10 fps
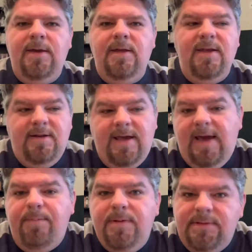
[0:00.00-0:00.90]
It
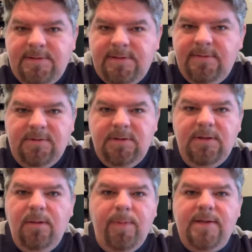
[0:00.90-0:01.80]
happens to
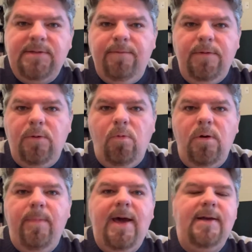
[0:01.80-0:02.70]
the best of the
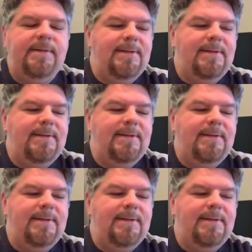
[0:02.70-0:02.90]
quarterbacks.